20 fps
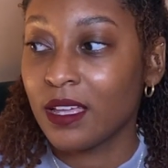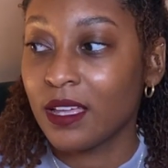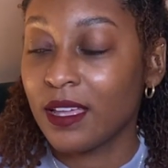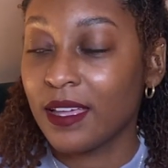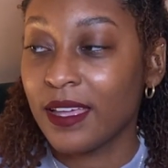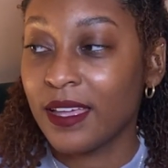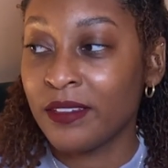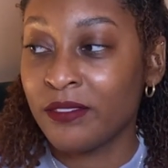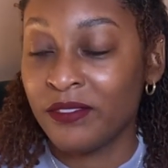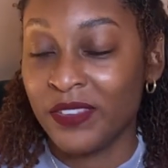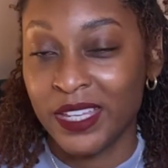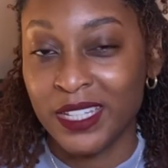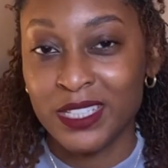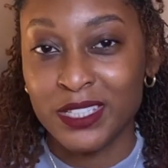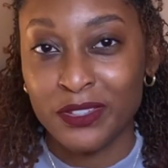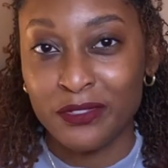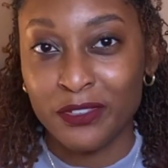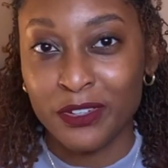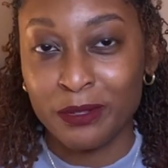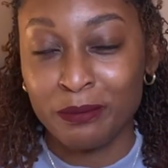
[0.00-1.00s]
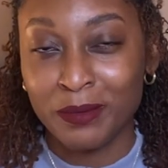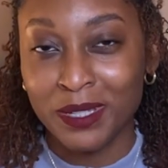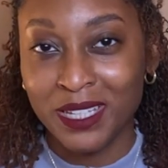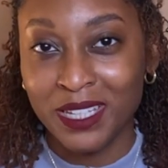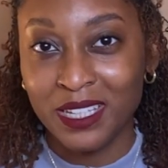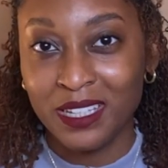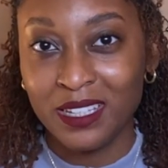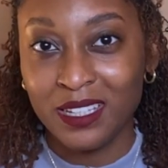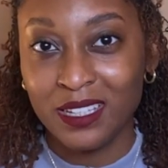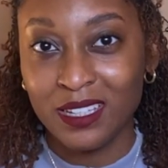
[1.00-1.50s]
event for
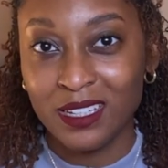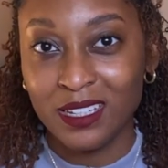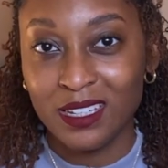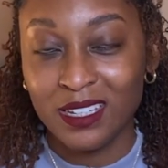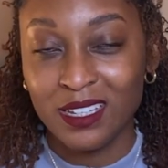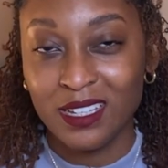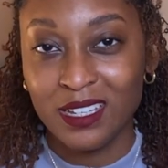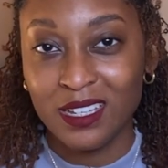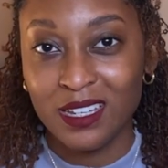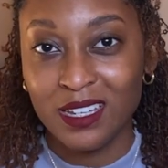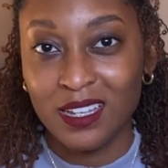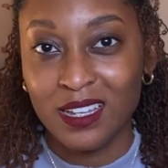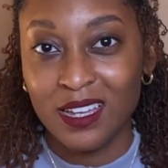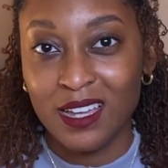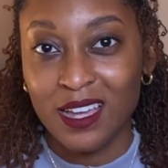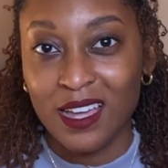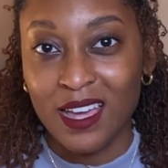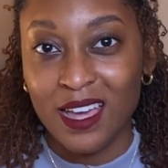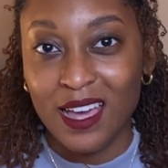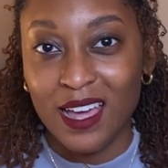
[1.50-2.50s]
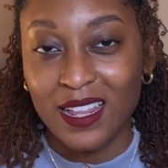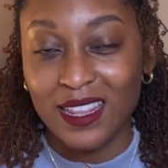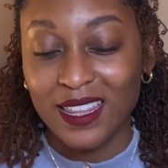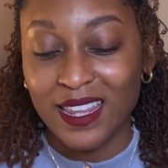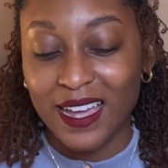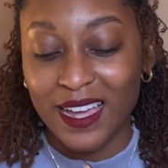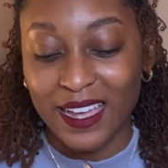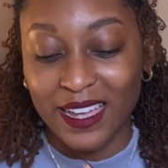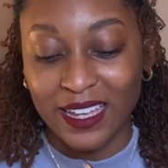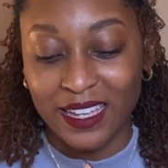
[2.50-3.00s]
me.
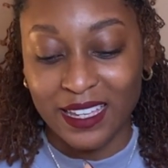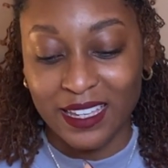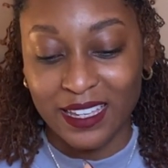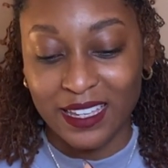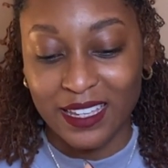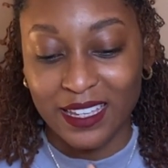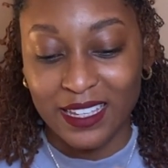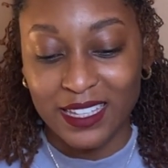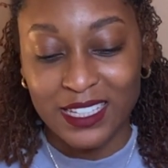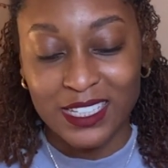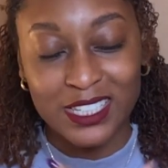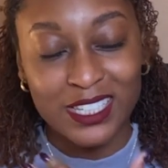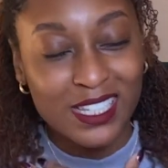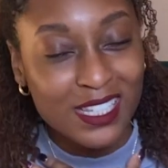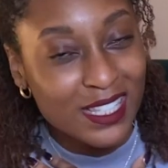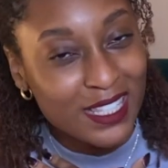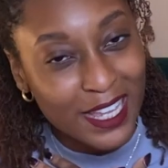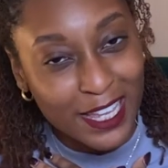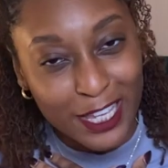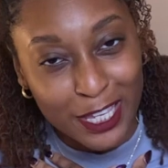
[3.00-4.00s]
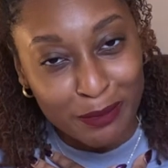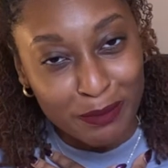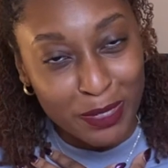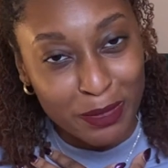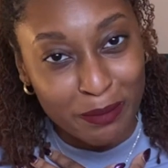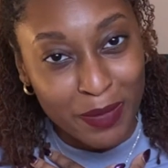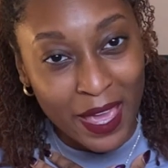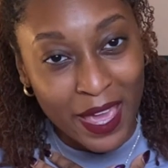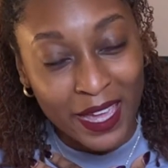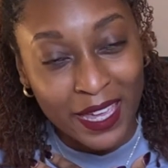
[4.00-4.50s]
Like, it's just taking me
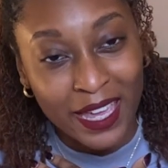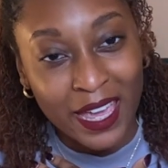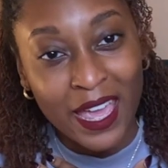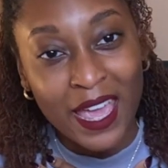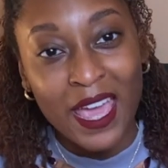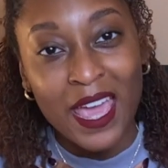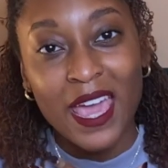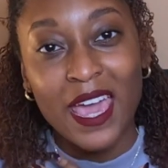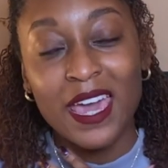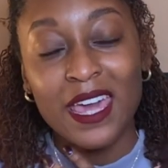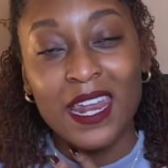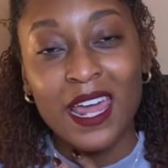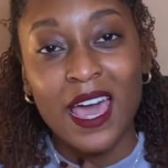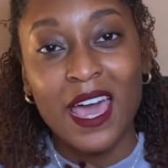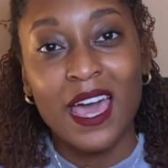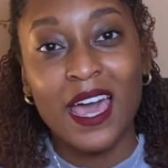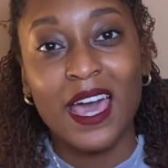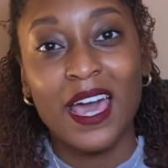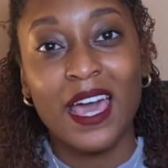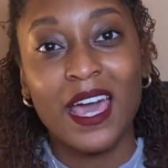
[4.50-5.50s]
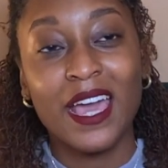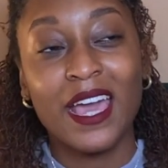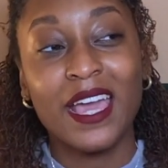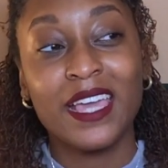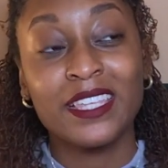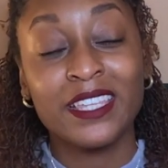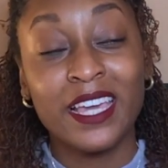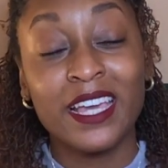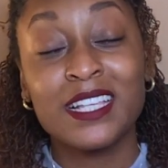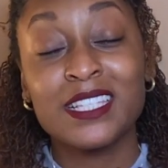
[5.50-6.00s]
back. And
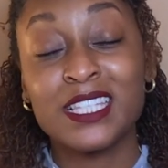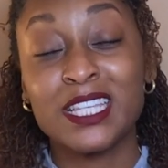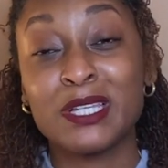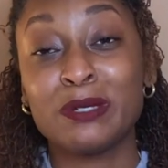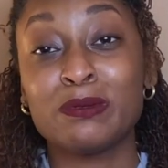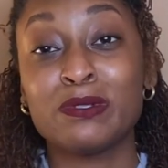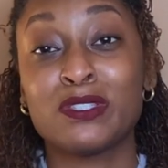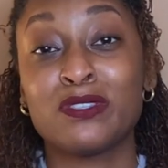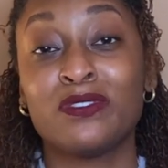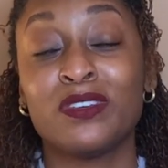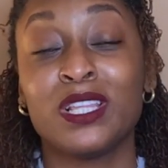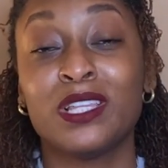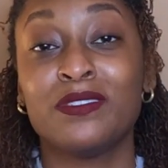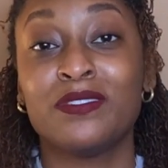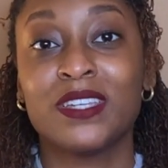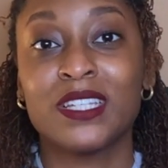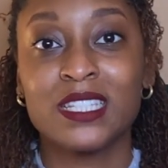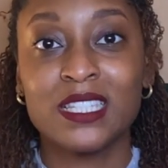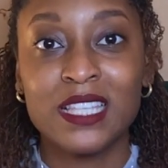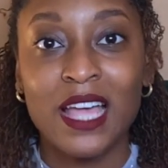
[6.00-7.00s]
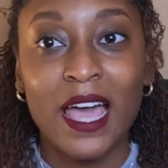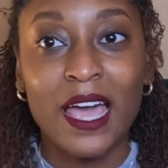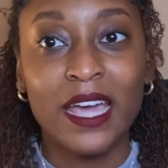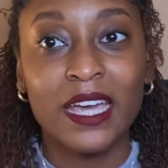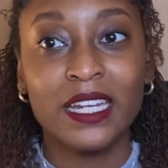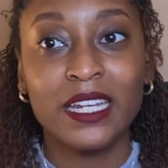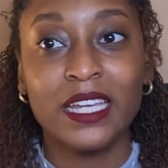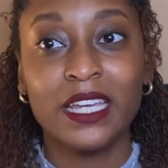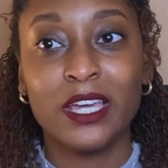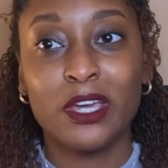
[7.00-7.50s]
yes, it was full of
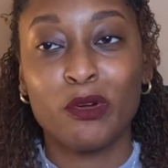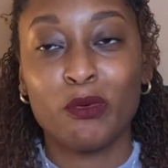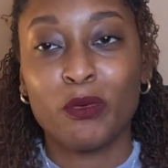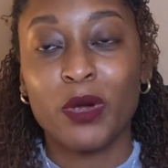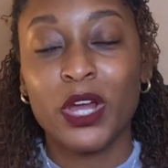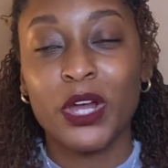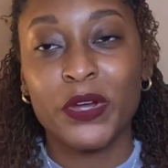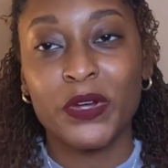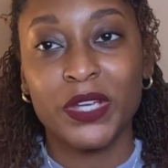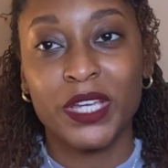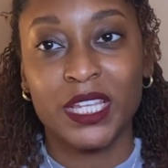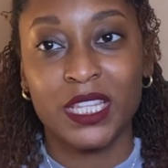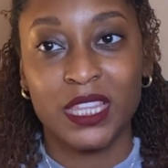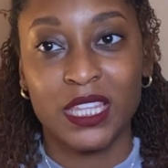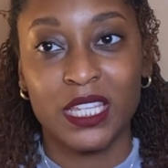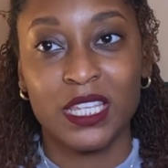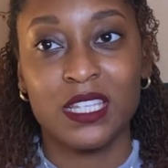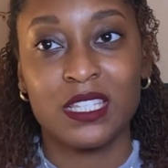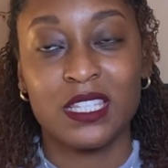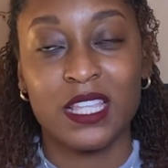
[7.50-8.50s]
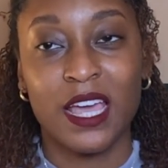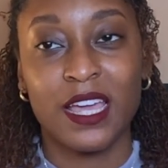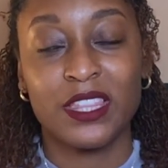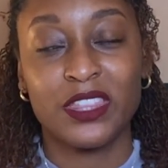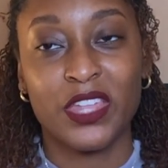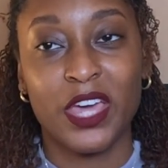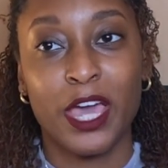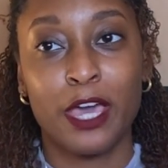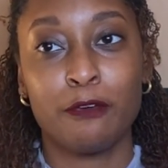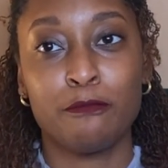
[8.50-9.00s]
anxiety and worry and things like
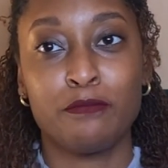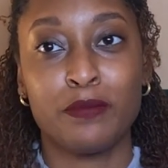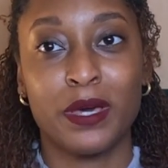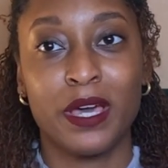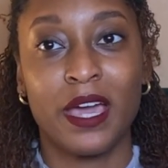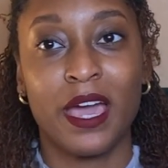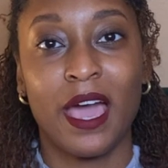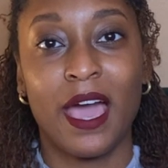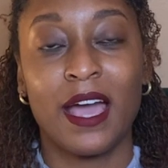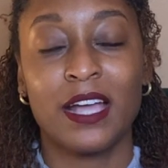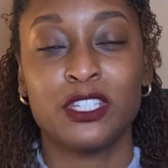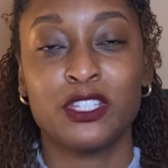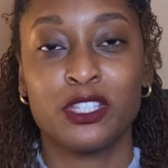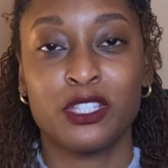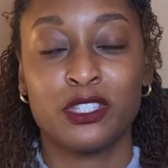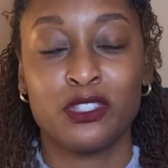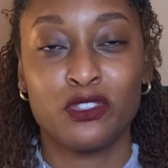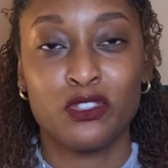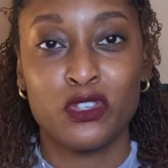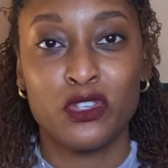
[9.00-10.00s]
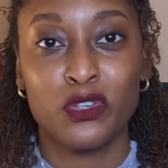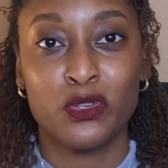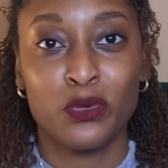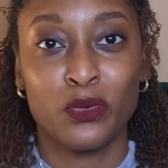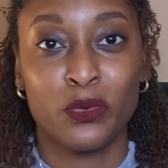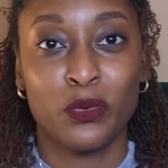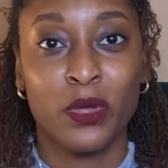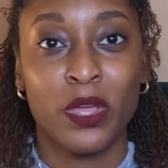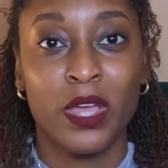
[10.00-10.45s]
that, but I just knew